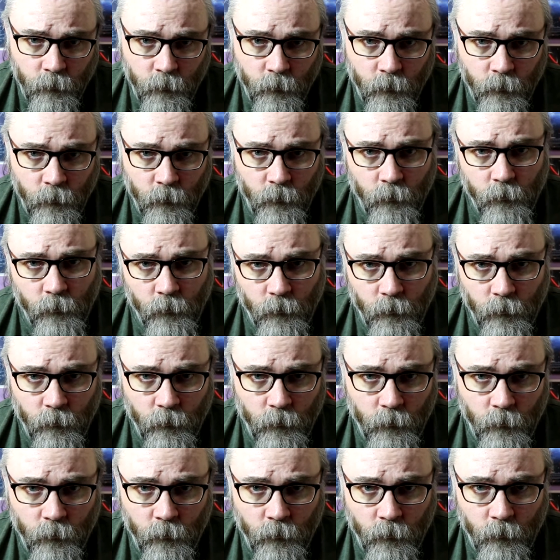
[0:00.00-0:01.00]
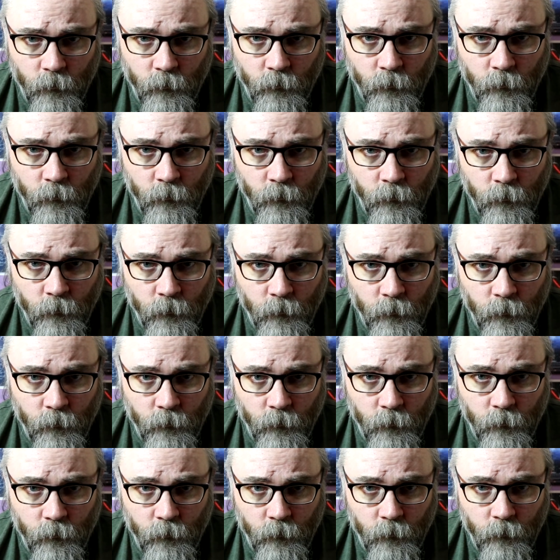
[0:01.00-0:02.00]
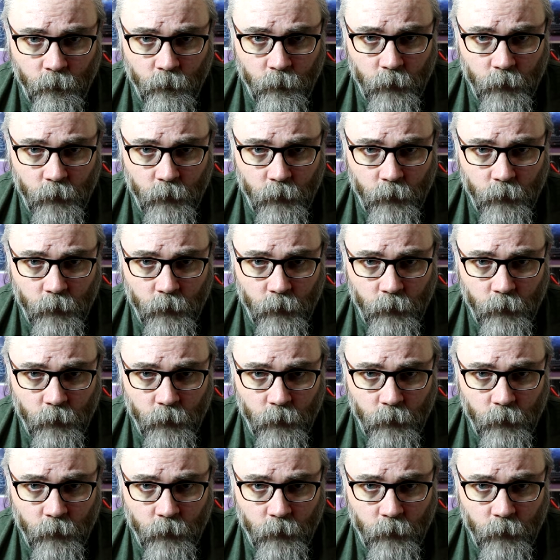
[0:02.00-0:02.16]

[no speech]